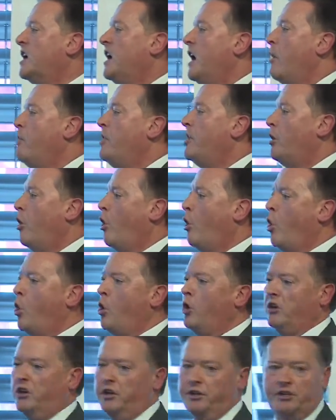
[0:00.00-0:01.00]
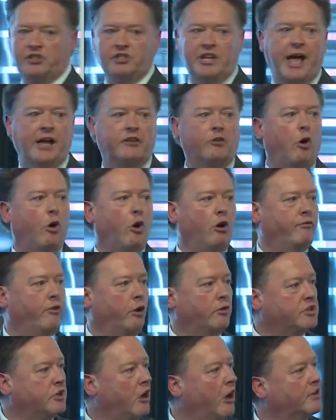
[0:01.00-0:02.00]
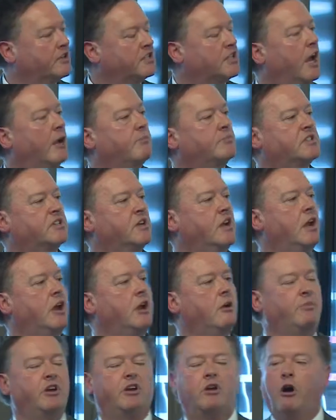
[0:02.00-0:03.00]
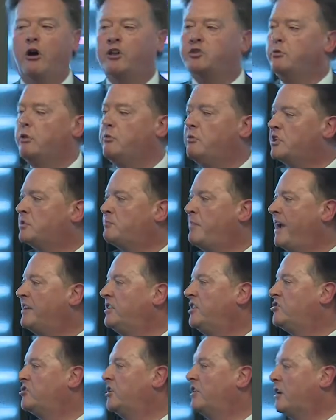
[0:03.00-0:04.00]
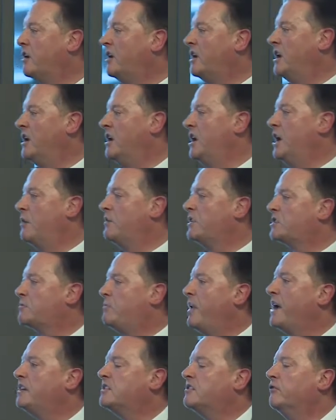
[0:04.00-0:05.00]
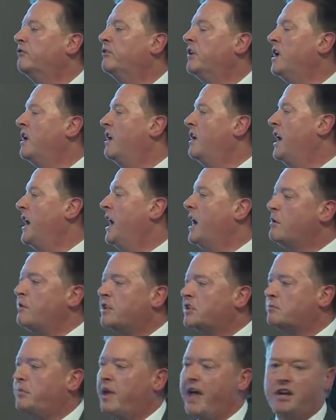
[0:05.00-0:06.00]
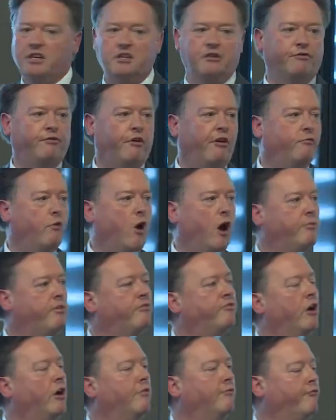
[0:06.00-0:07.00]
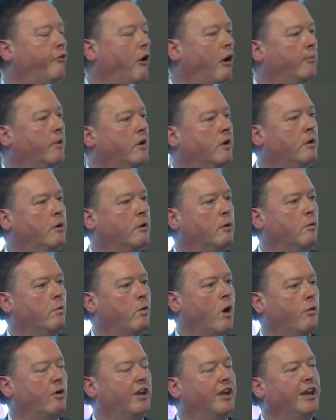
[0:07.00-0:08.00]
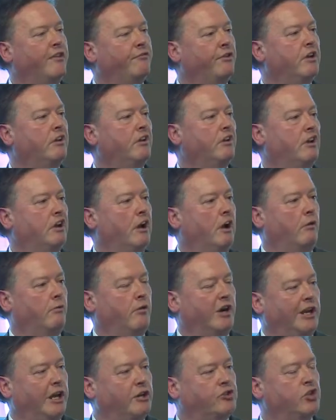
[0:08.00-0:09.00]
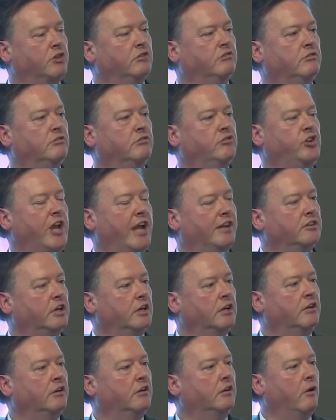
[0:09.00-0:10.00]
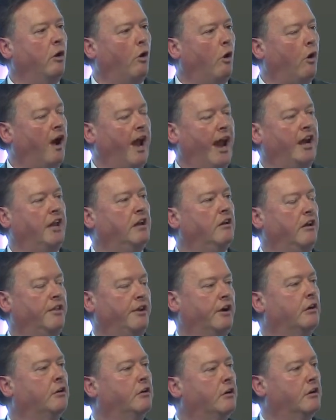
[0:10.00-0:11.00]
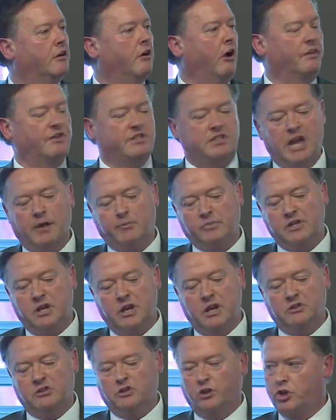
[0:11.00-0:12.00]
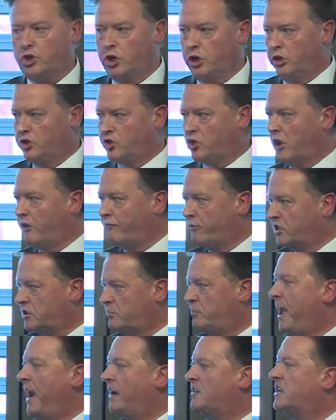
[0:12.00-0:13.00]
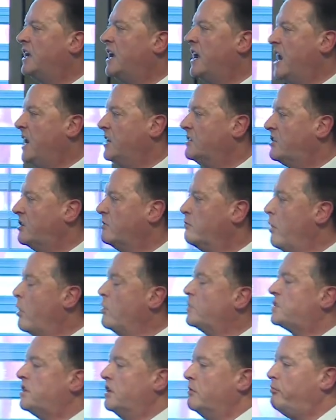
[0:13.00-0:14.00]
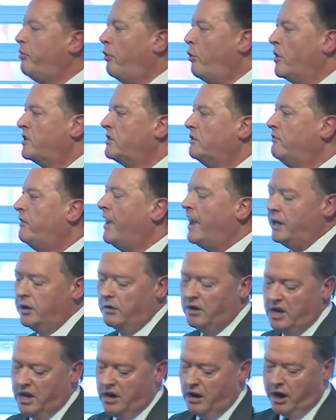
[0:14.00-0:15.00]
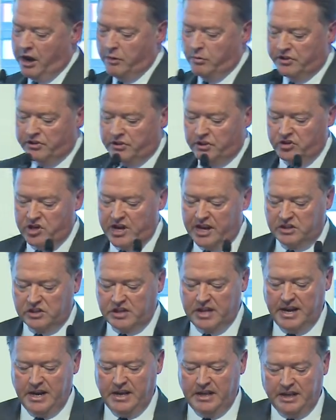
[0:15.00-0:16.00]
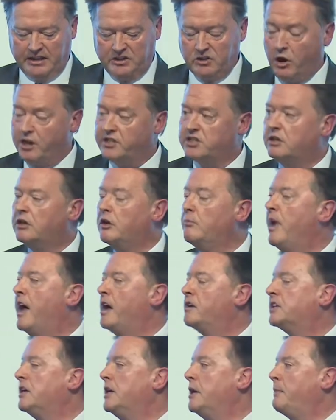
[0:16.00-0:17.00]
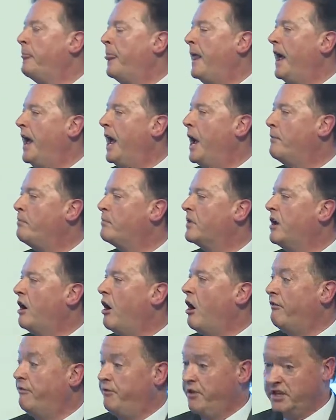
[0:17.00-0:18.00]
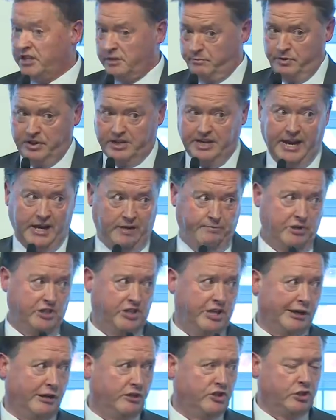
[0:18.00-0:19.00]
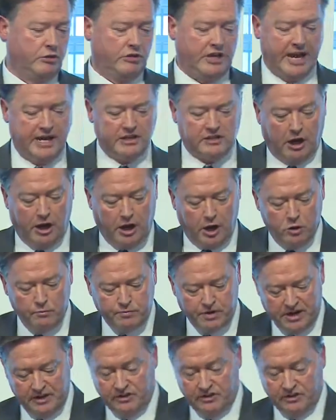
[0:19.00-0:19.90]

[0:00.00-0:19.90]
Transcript: And we can all understand all of those concepts because we respect each other, irrespective of where we've come from, where we're living, religion, gender, or any other concept. So the culture of respect is the most important value, I would suggest, that's going to come out of this particular 2 days, I hope.